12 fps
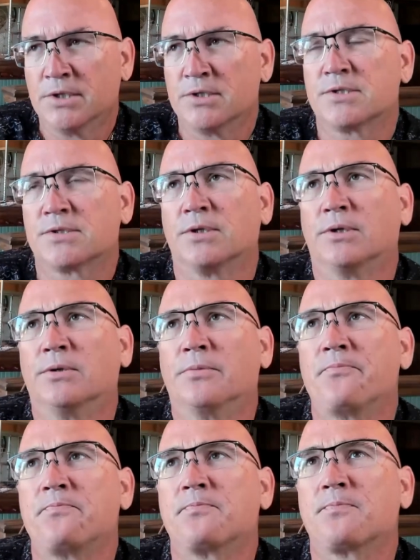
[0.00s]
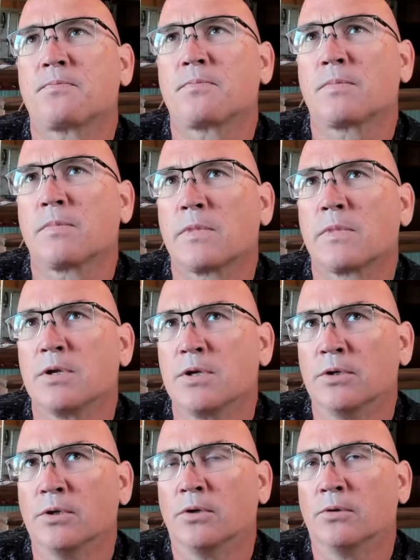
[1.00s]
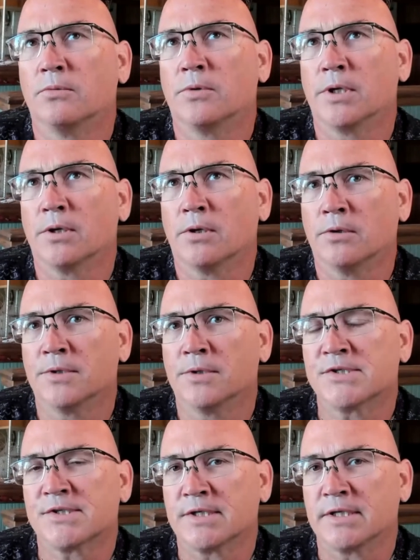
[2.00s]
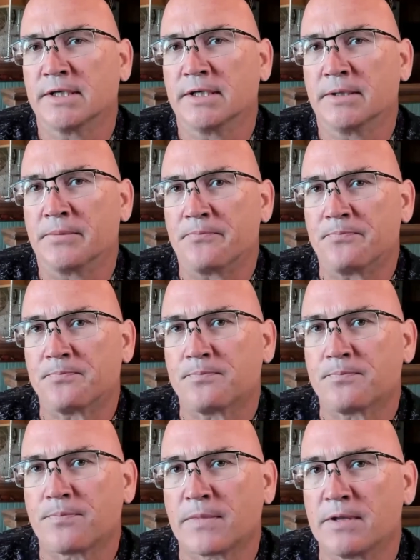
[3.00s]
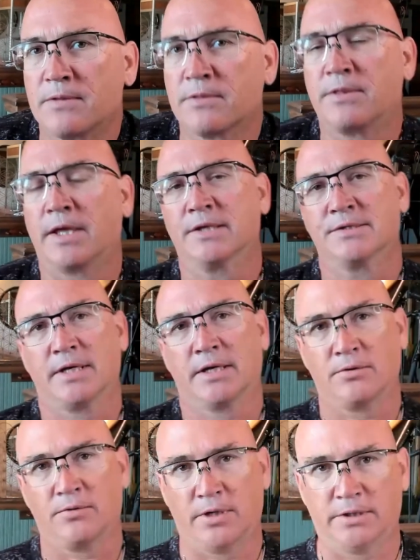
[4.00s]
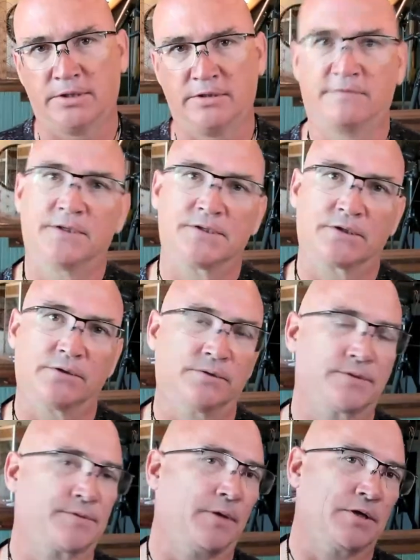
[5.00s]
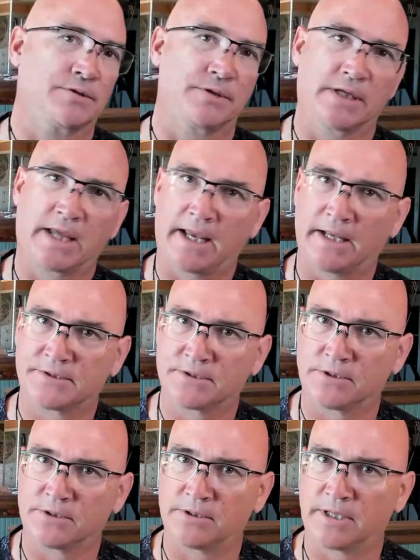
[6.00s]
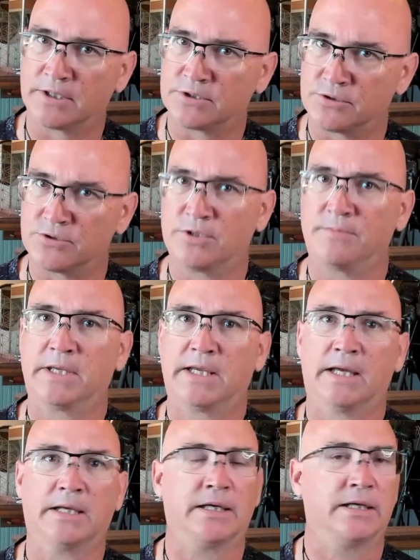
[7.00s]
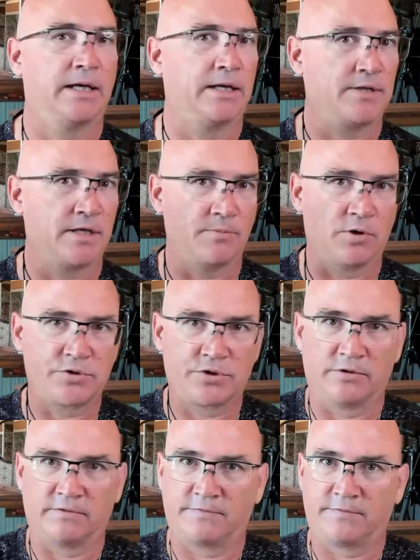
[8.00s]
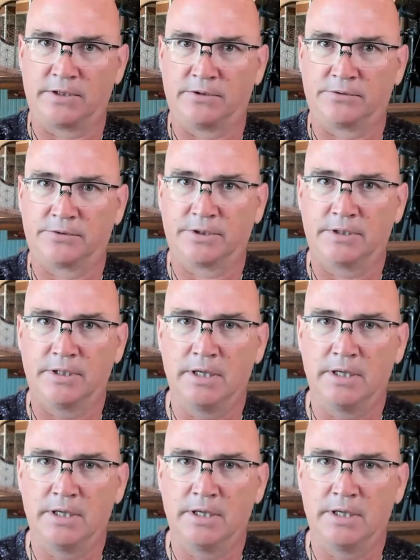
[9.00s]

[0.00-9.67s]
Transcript: So, you know, we always see things that go on in the physical, especially cancer, as usually beginning in the emotional field.